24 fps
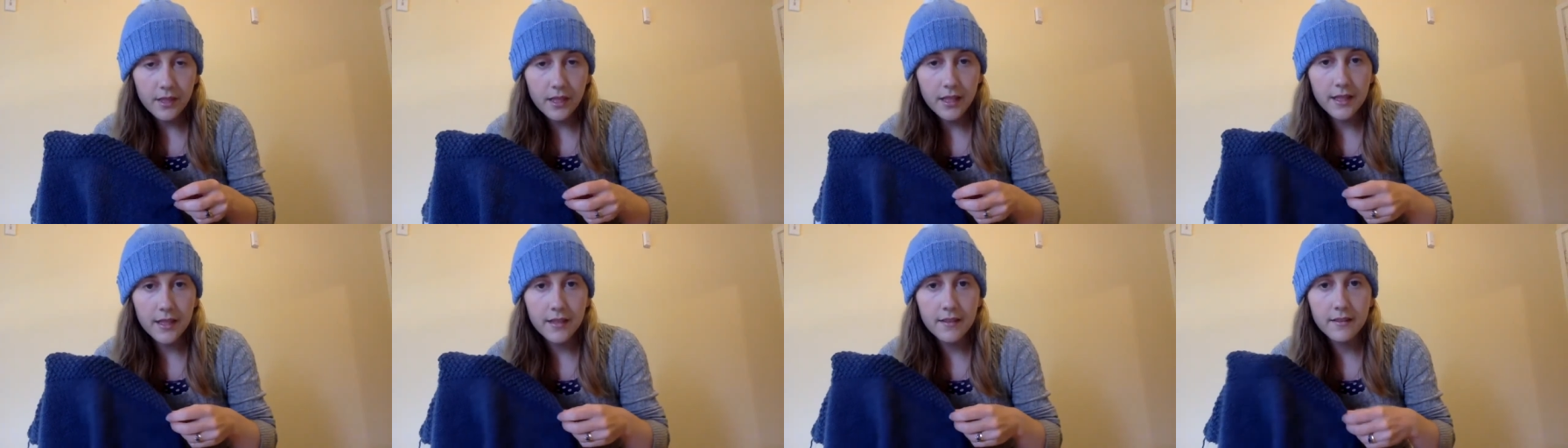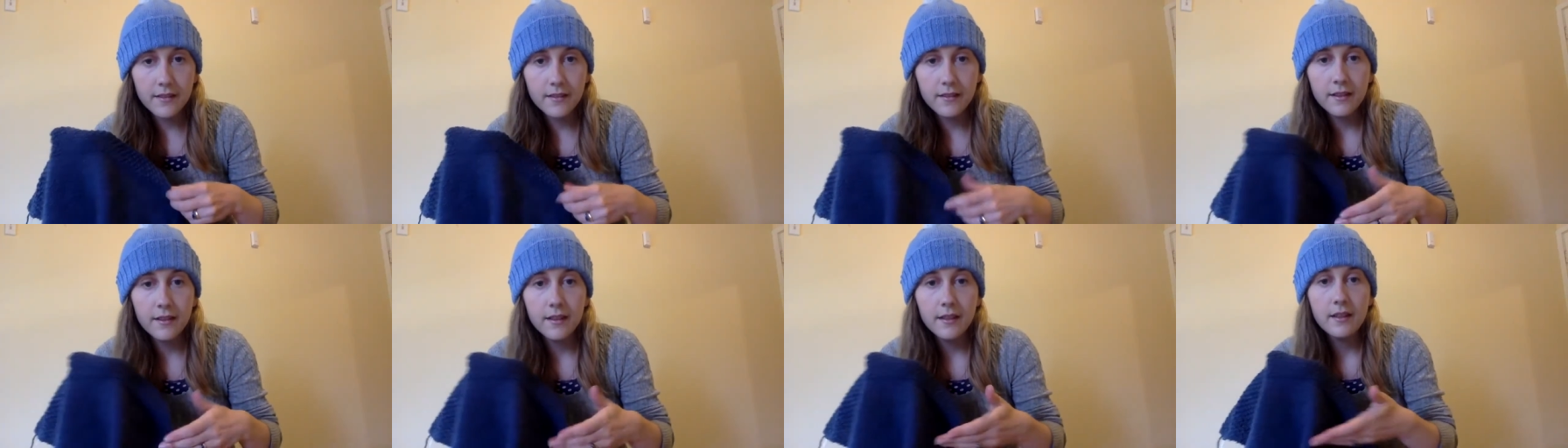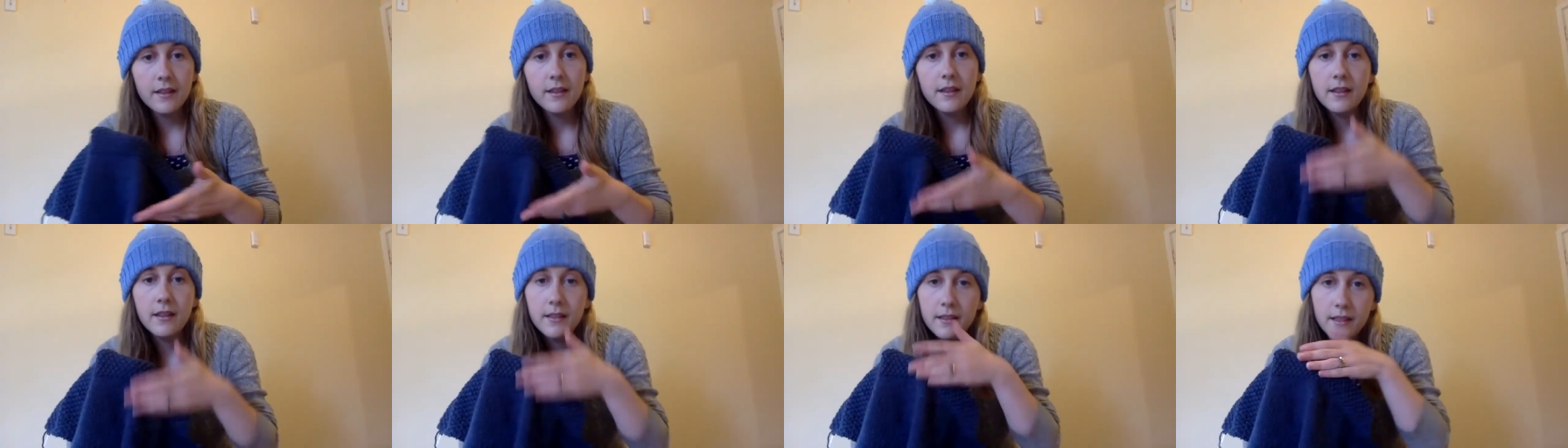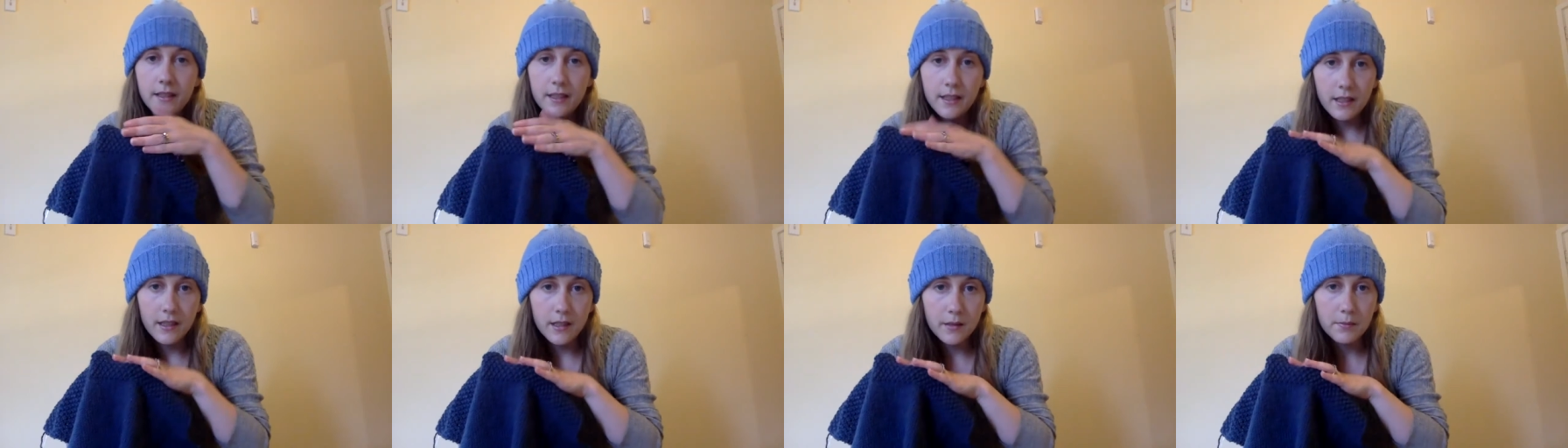and
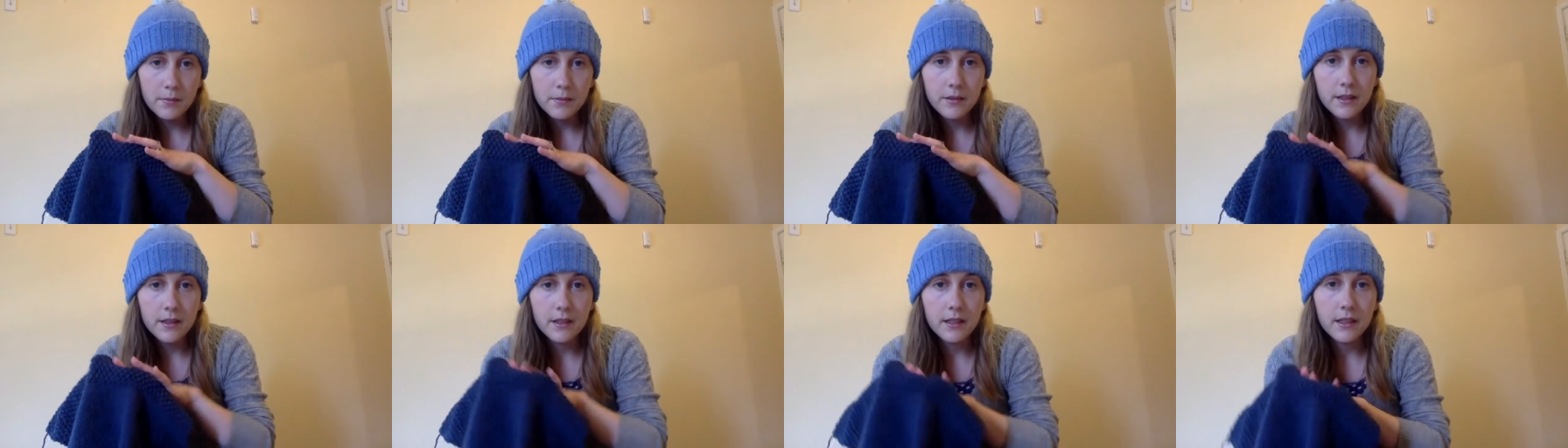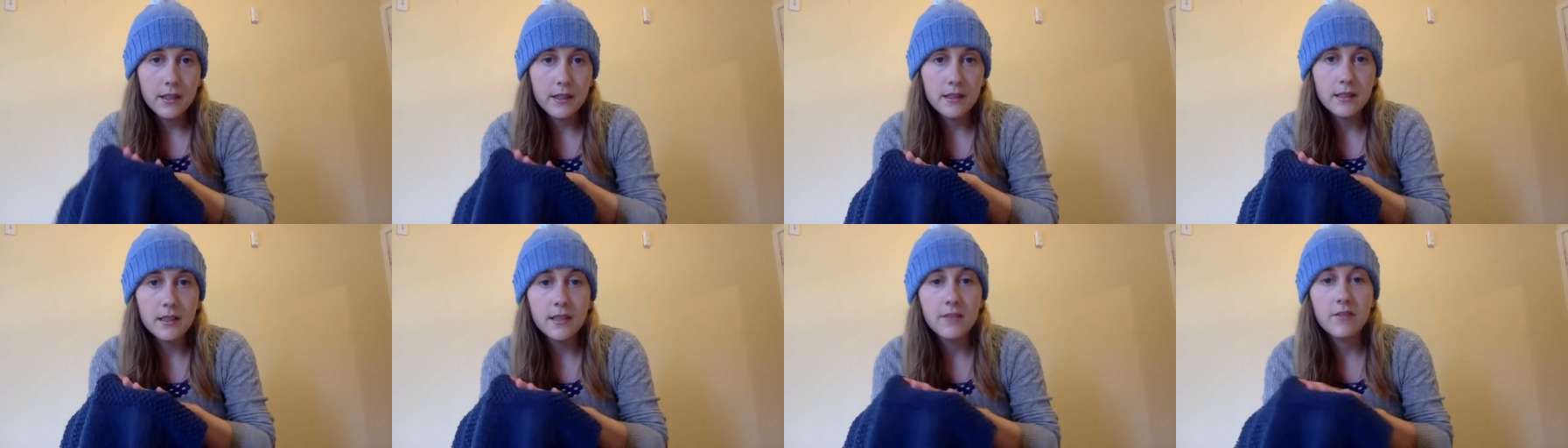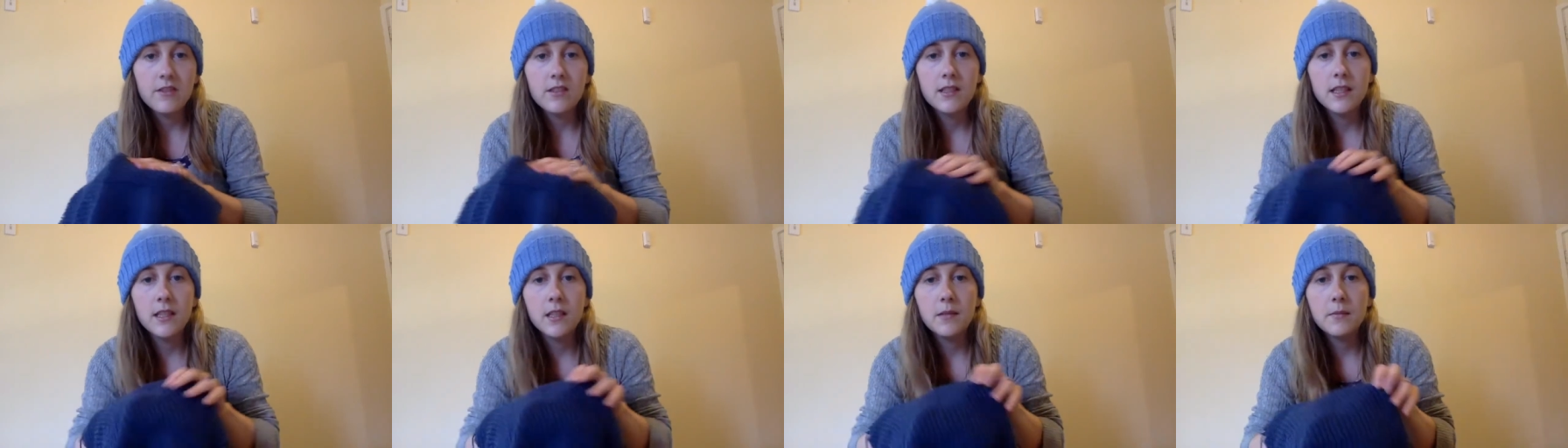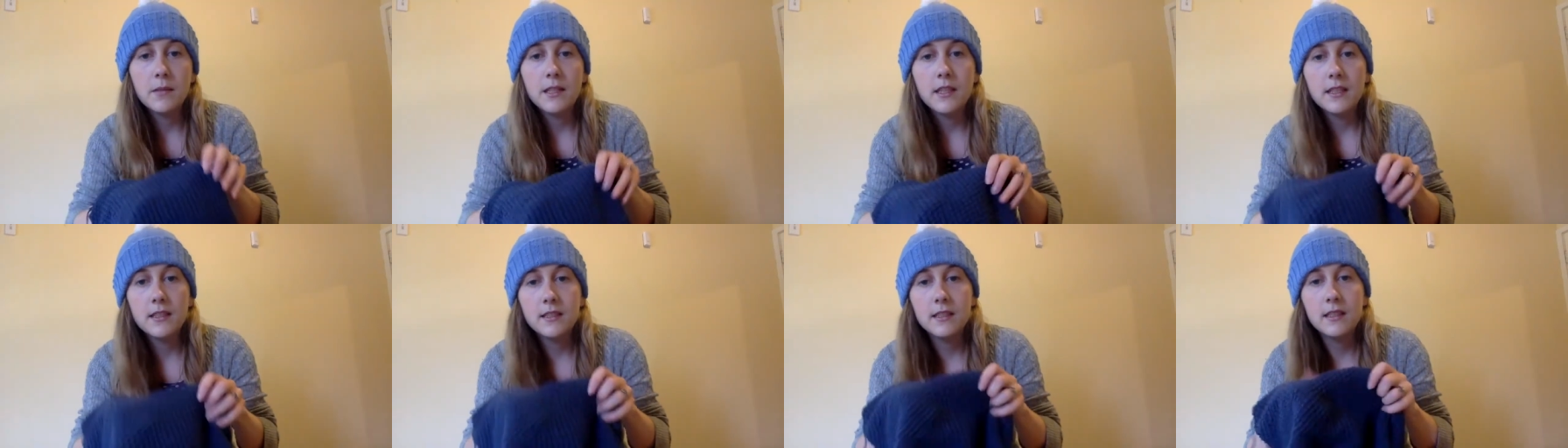knit up another seven
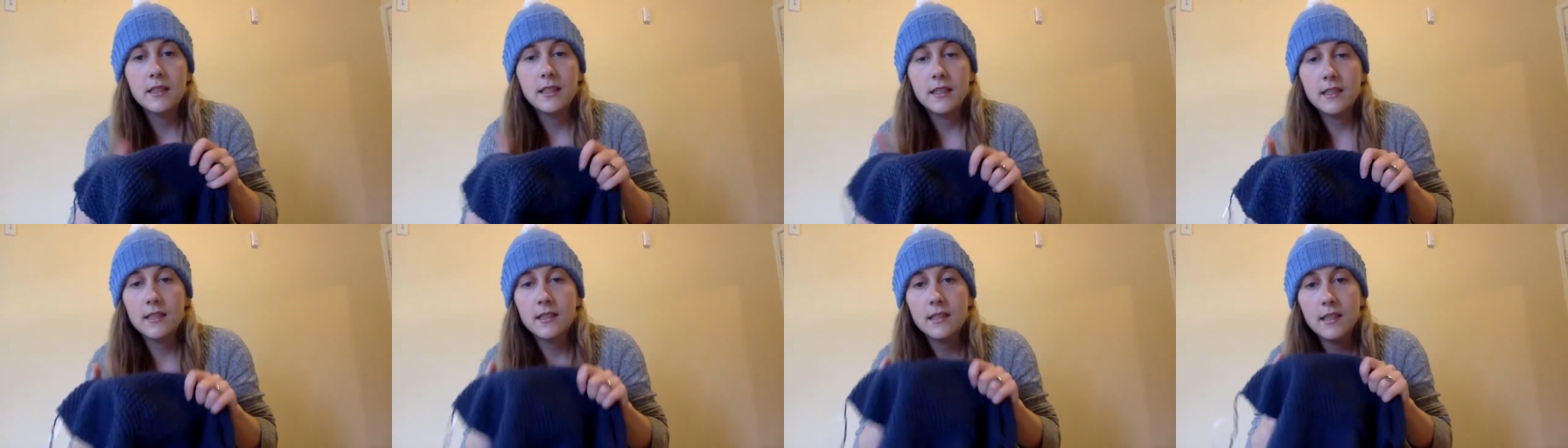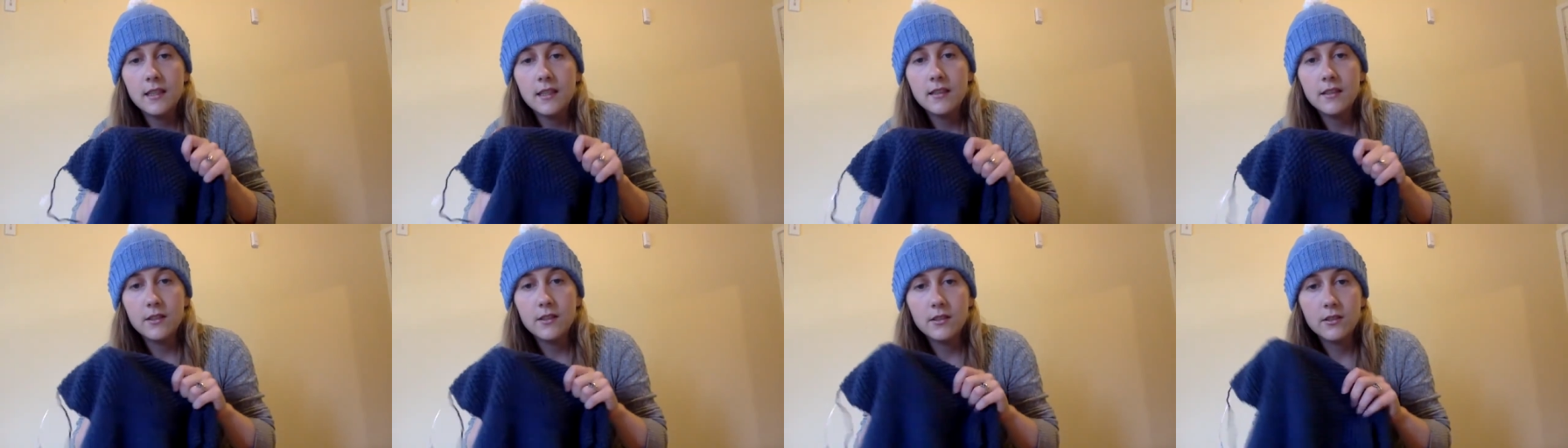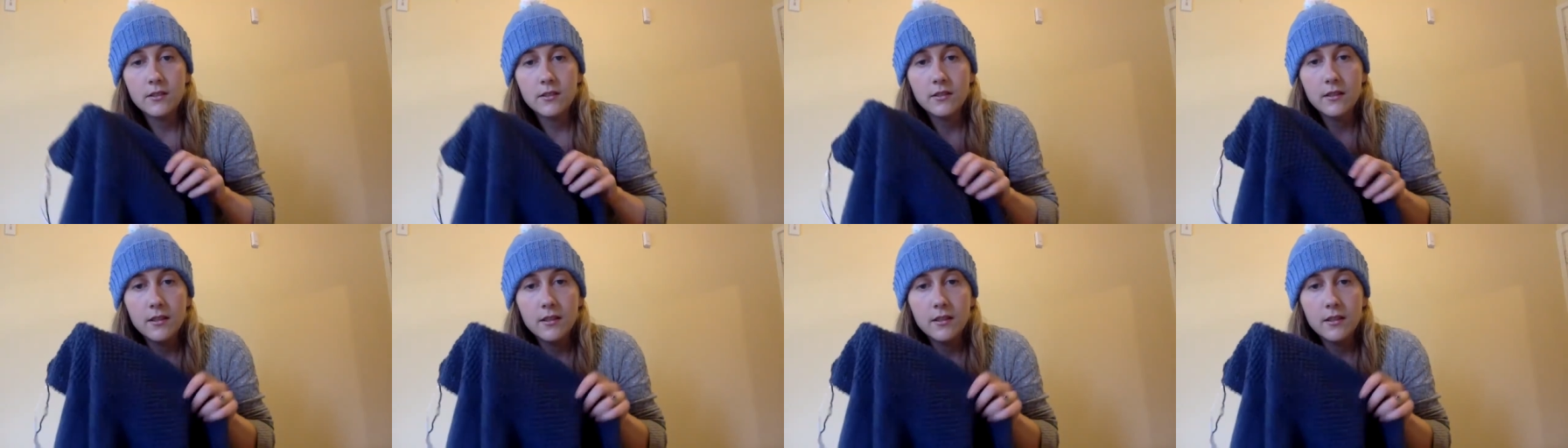centimeters and then start